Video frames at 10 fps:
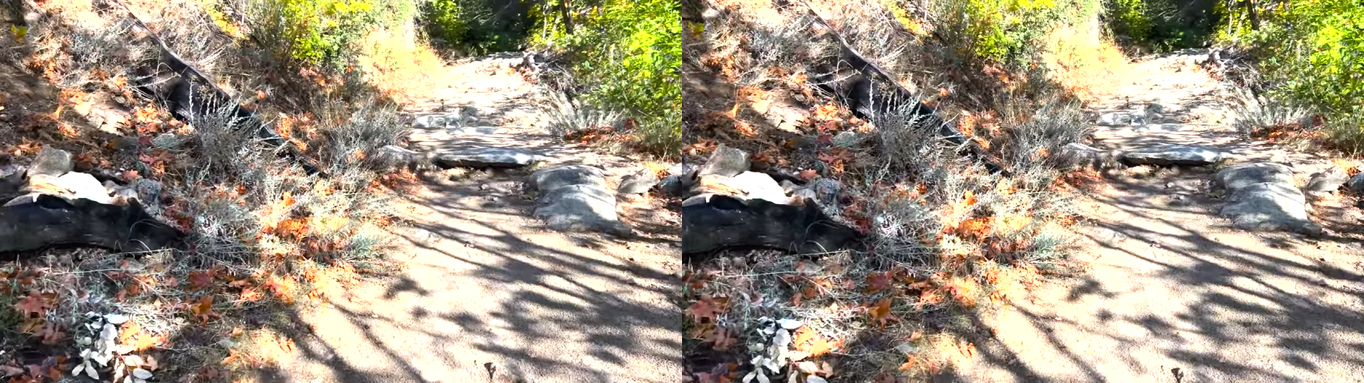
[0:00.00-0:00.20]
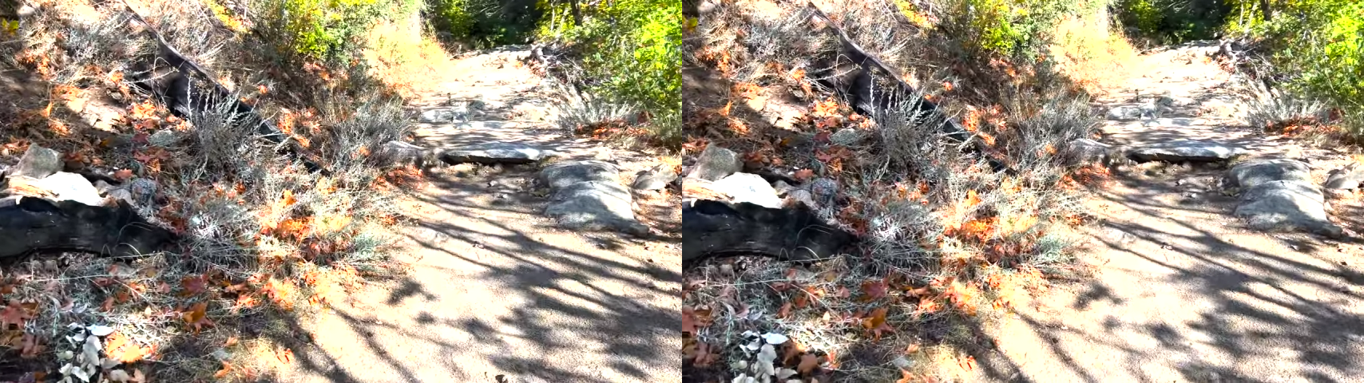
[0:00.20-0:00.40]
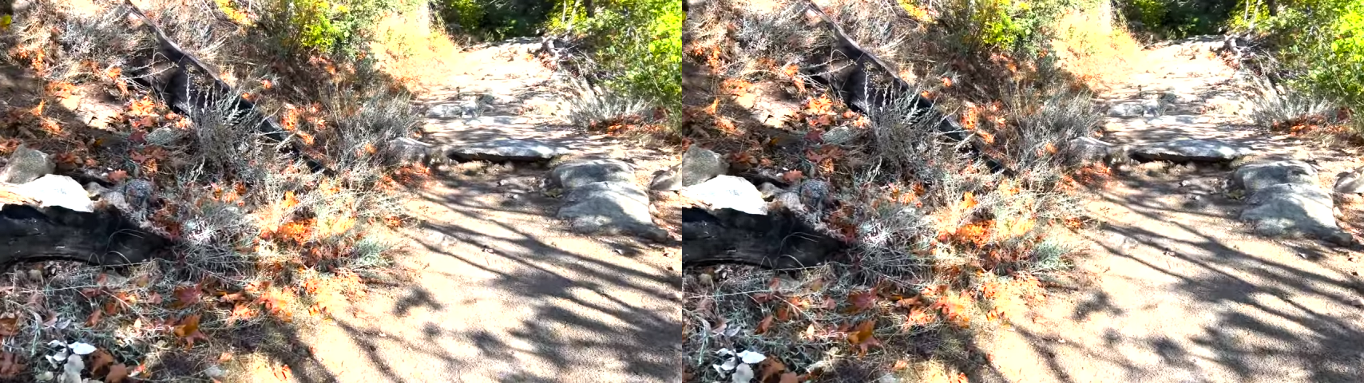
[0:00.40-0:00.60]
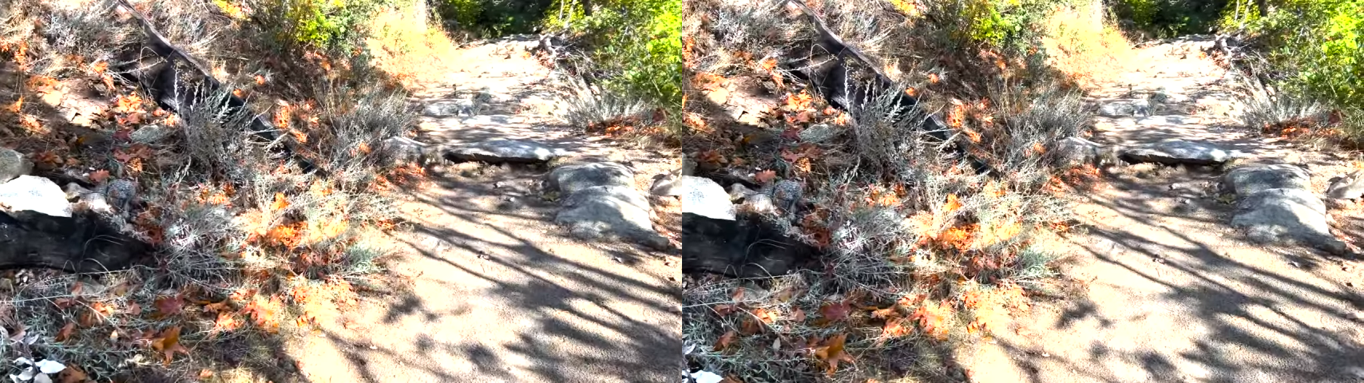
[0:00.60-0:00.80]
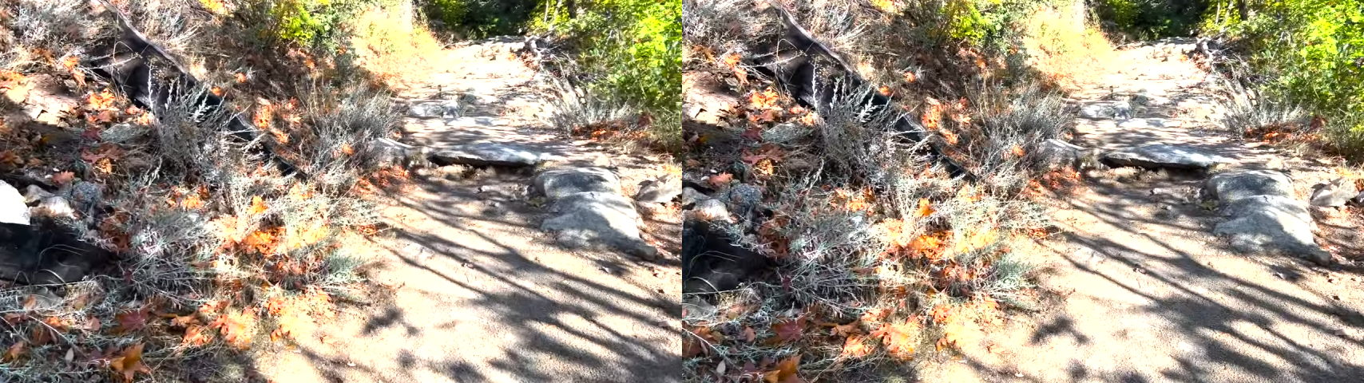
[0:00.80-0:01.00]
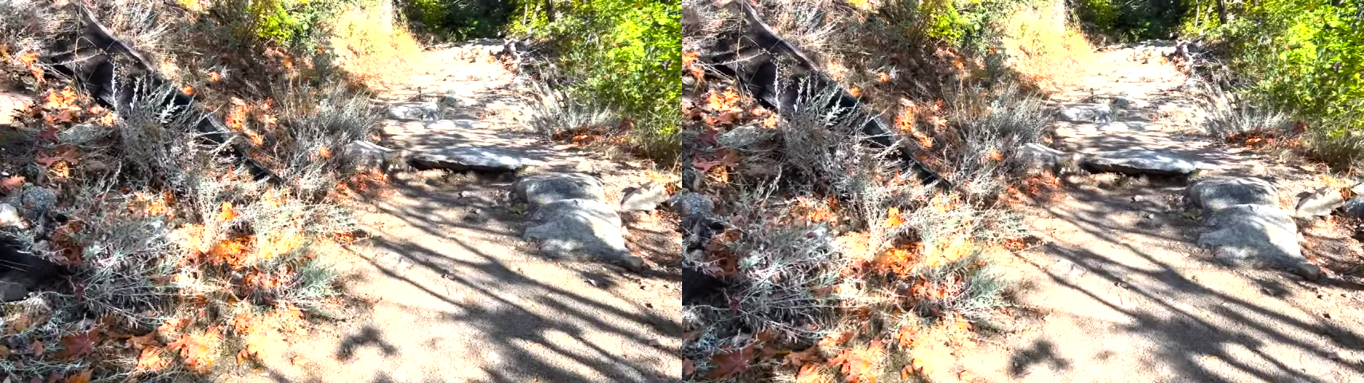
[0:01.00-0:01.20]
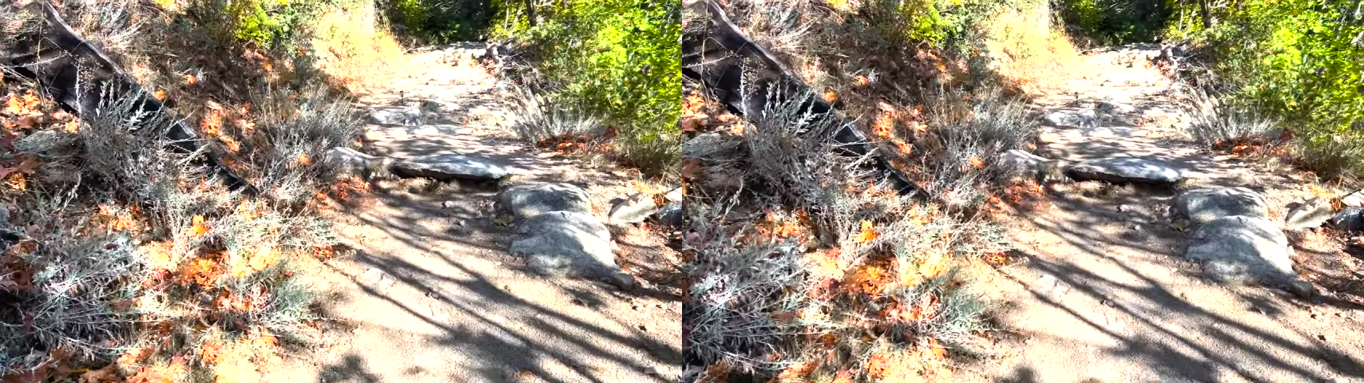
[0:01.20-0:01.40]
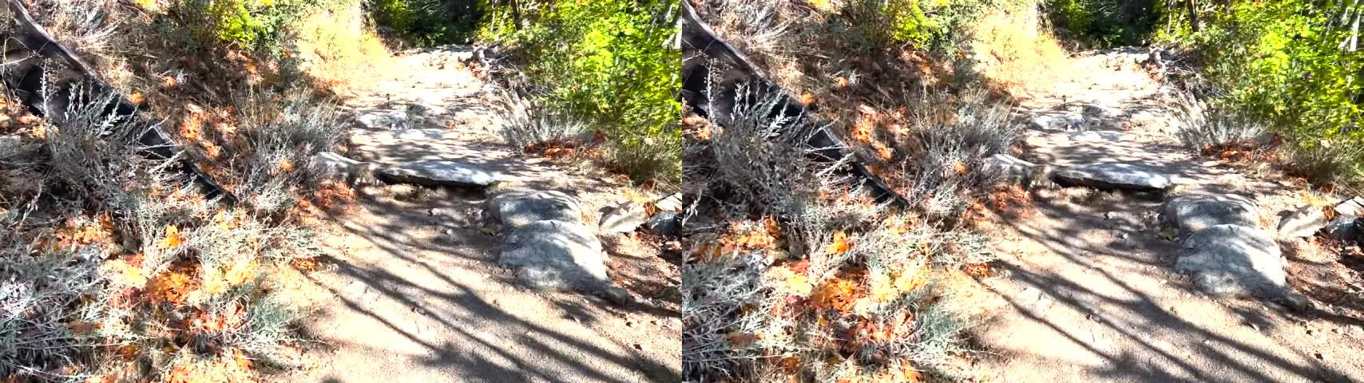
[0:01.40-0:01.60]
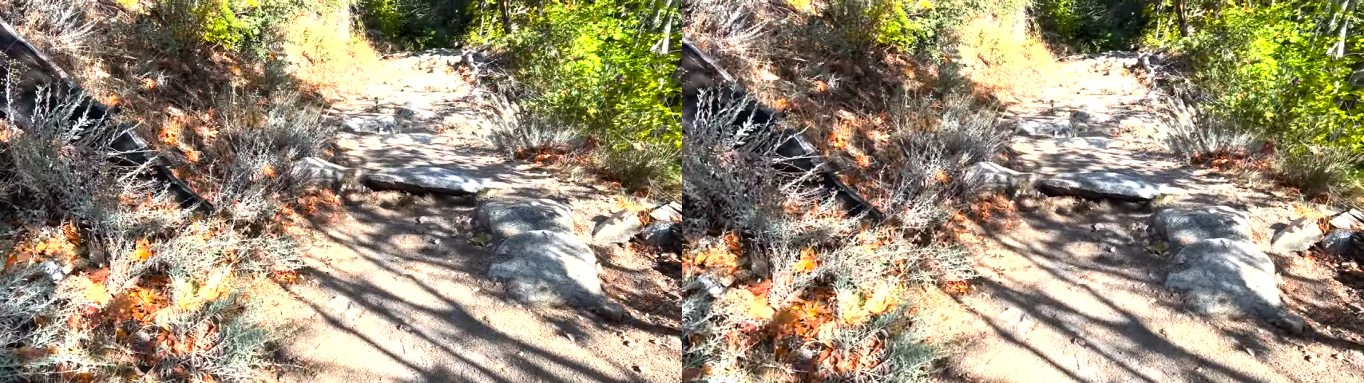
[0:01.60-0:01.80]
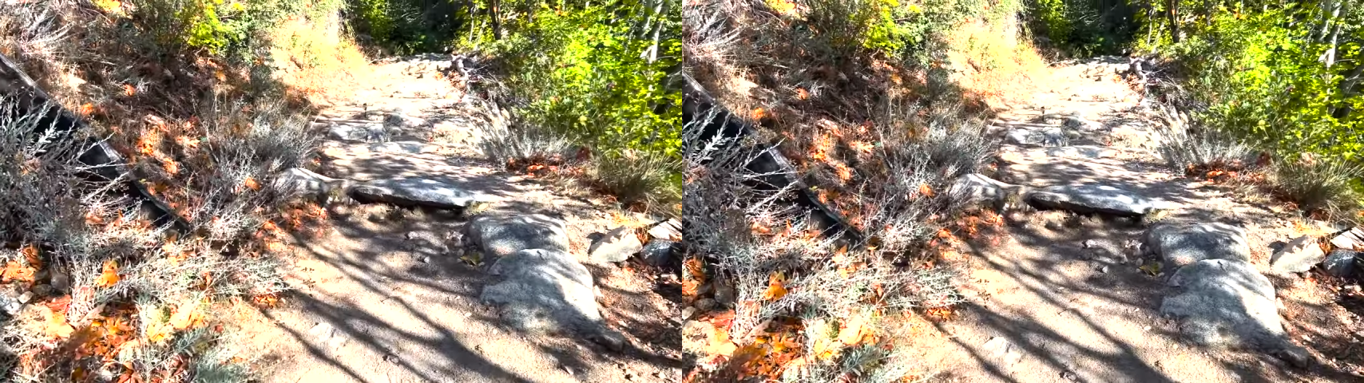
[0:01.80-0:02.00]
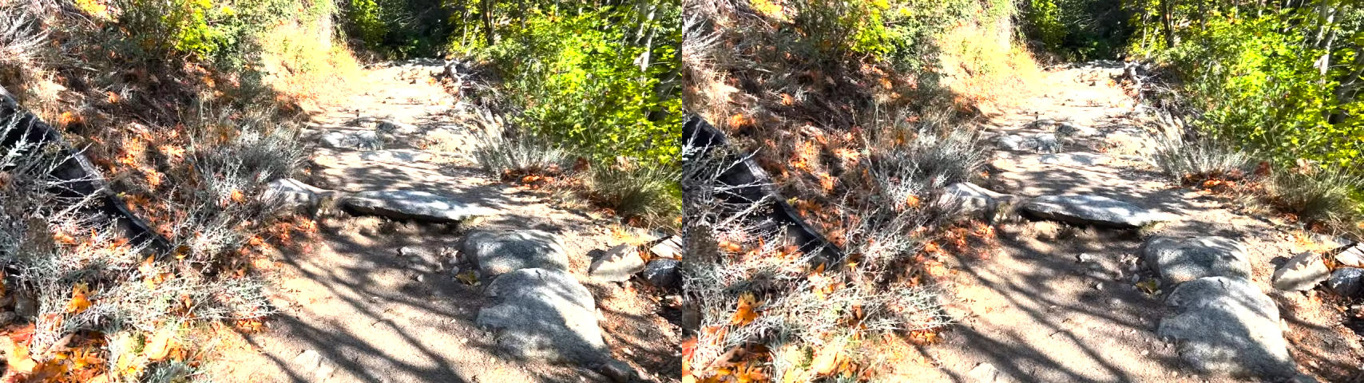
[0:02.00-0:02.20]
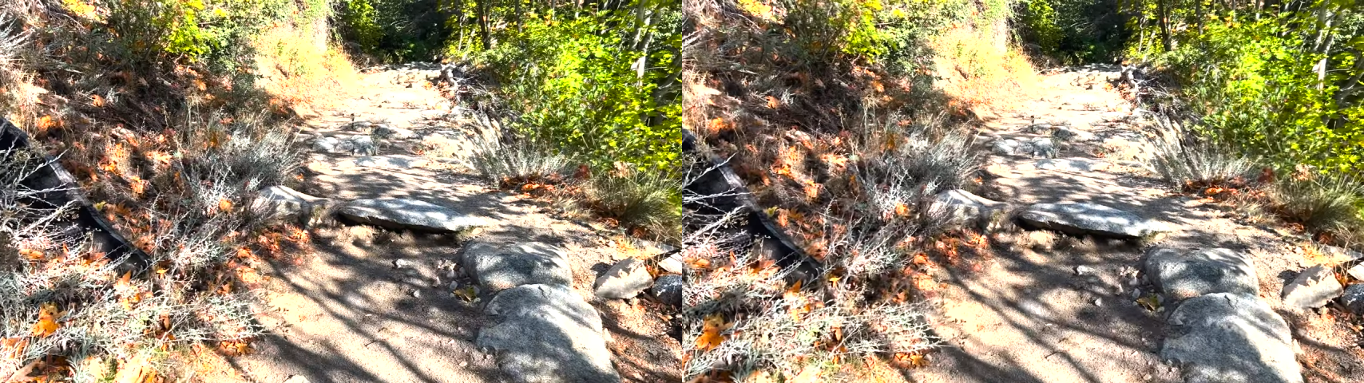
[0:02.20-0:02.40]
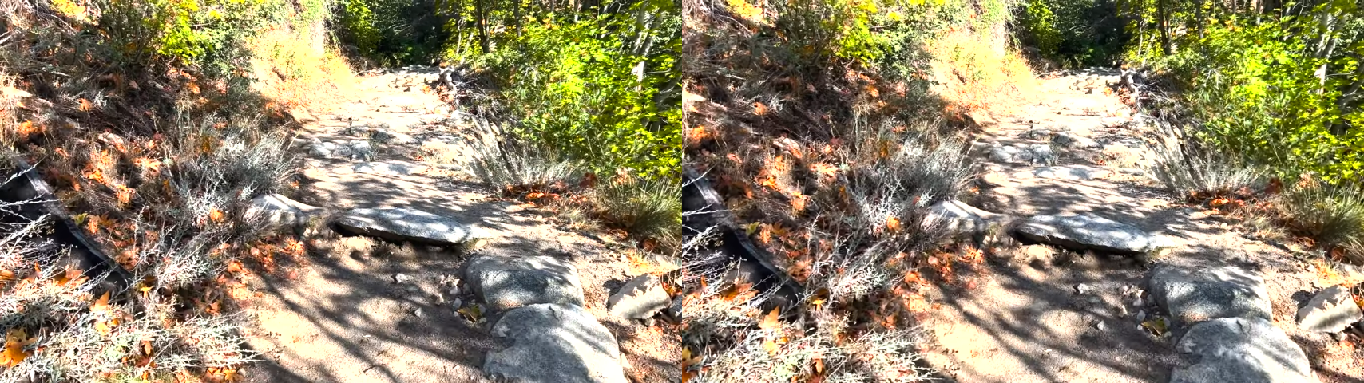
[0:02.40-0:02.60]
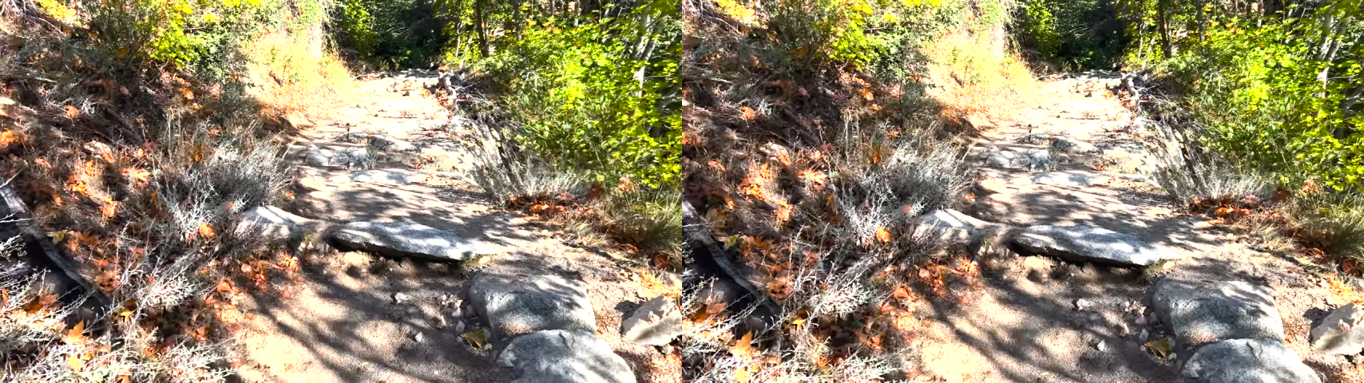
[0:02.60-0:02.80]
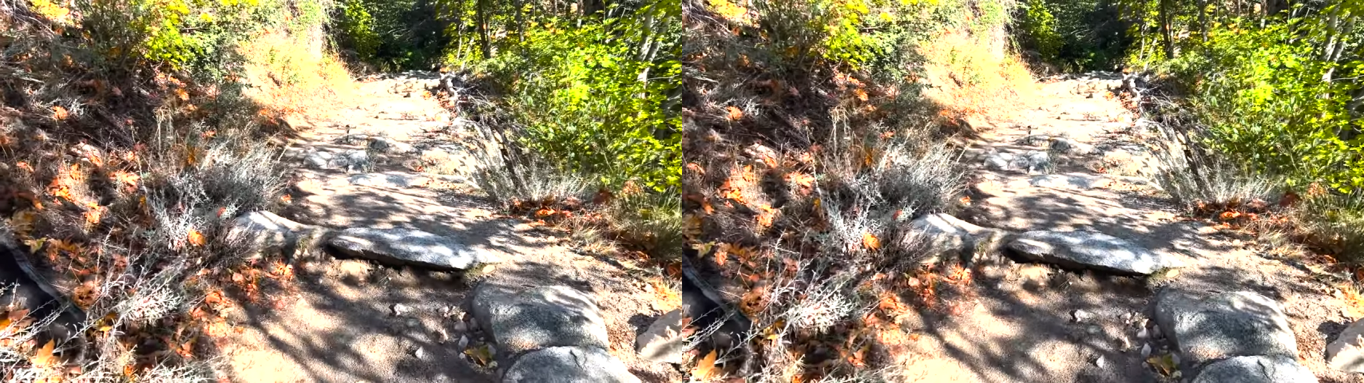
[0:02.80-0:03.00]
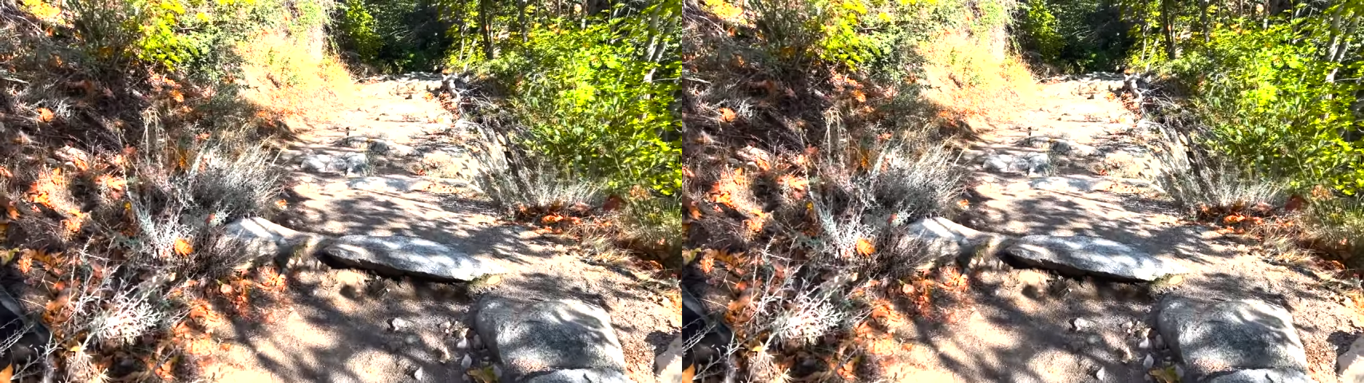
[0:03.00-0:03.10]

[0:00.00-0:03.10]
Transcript: [unreadable: no face in view]